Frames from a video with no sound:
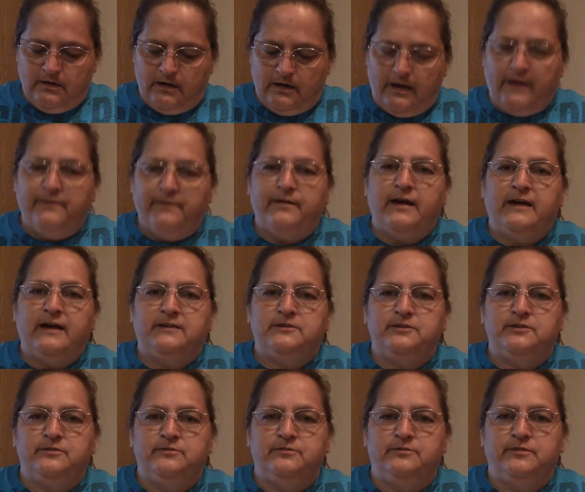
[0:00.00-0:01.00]
I've had
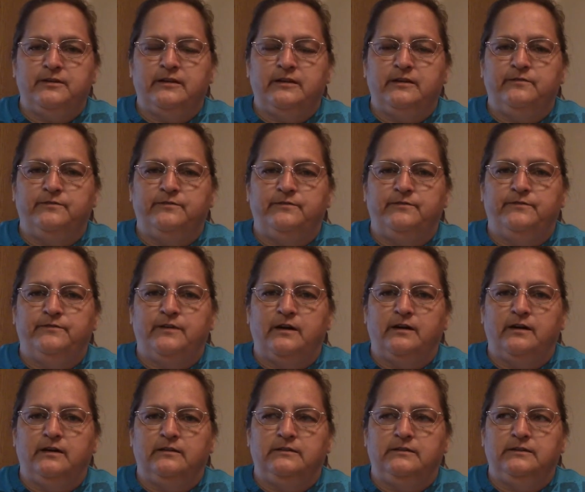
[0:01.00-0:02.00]
to think of
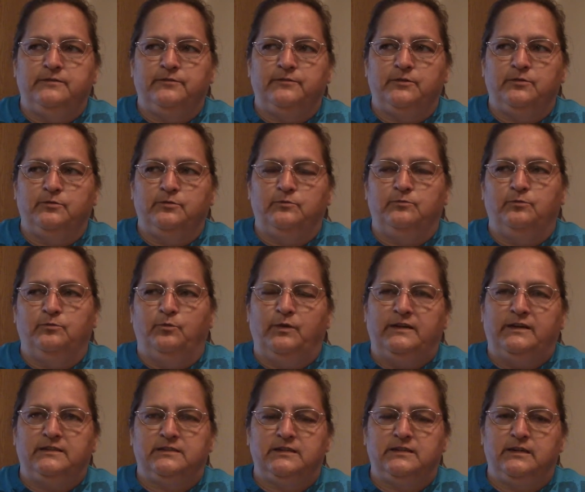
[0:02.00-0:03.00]
uh, different
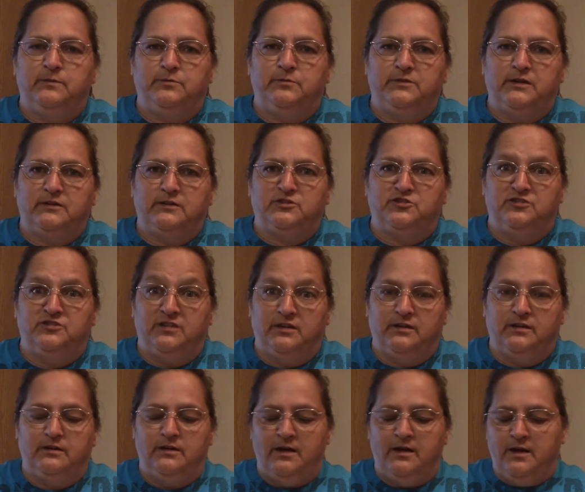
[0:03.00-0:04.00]
ways to get production
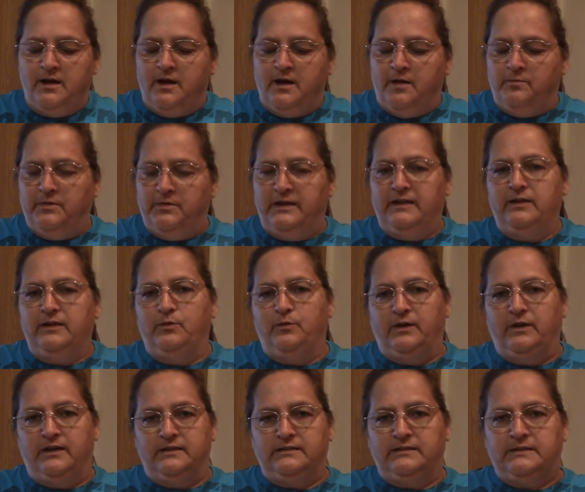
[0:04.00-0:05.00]
done. But
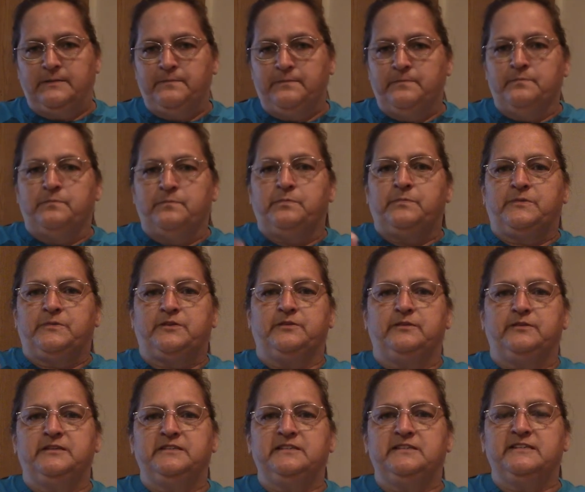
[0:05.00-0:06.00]
anyways, so
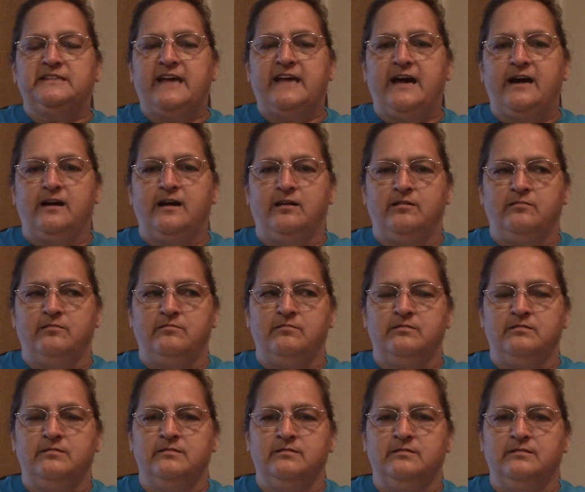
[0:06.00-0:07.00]
this is how
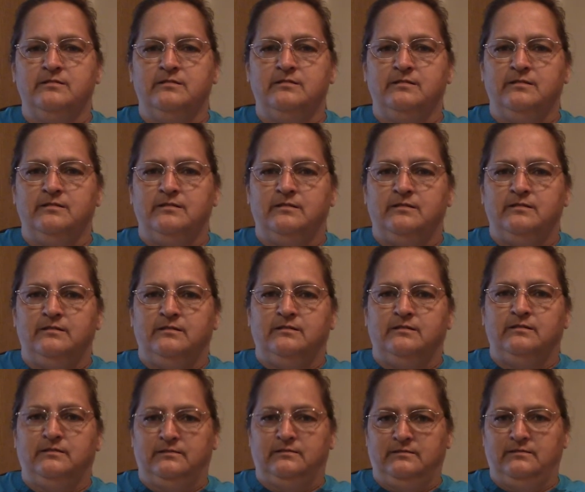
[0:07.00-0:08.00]

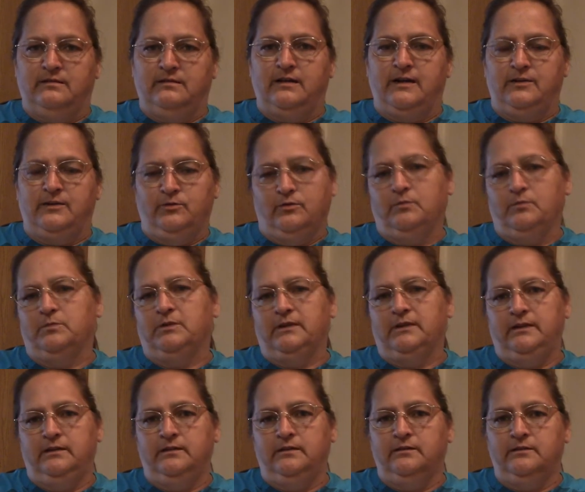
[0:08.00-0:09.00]
I
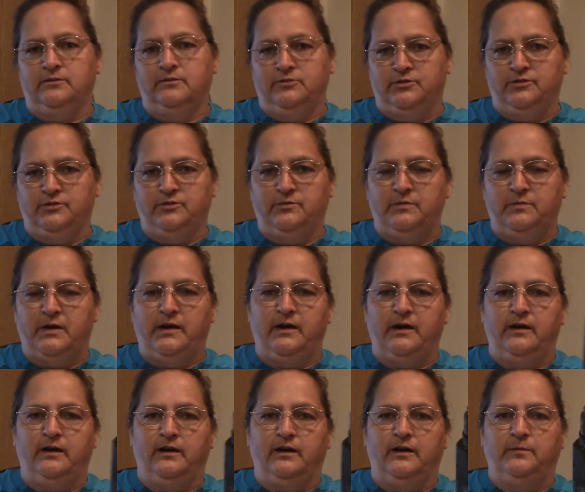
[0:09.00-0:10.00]
normally do
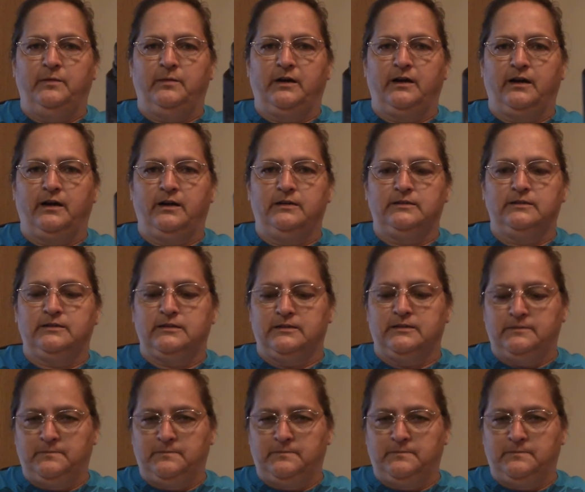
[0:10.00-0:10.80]
my uh, Buckeyes.